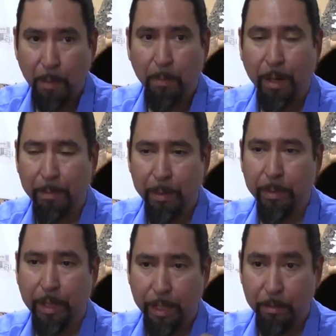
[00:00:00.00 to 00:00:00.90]
but people
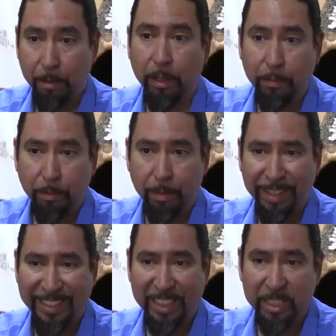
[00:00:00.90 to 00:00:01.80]
that are looking for
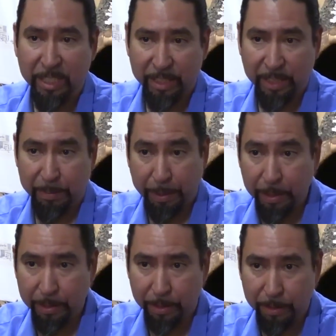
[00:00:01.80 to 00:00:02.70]
Indigenous
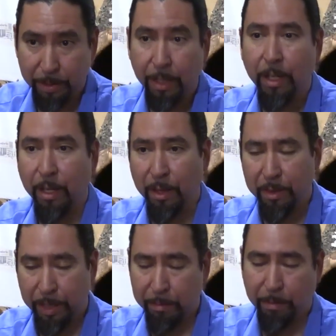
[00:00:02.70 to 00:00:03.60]
experiences,
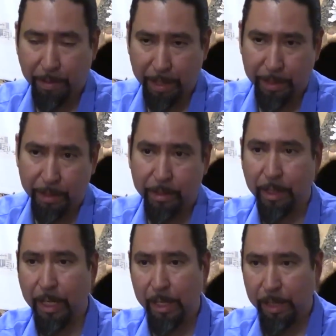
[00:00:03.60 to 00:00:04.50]
they will find it,
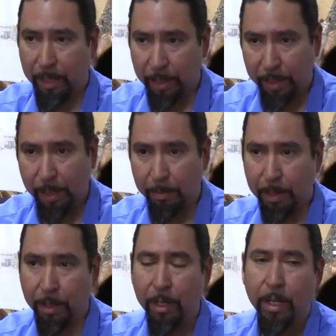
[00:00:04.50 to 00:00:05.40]
and they come
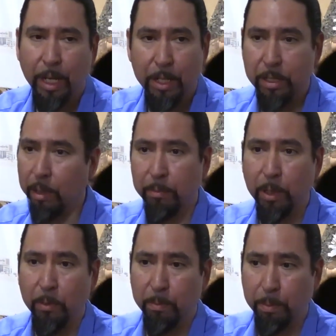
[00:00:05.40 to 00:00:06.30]
here. And some don't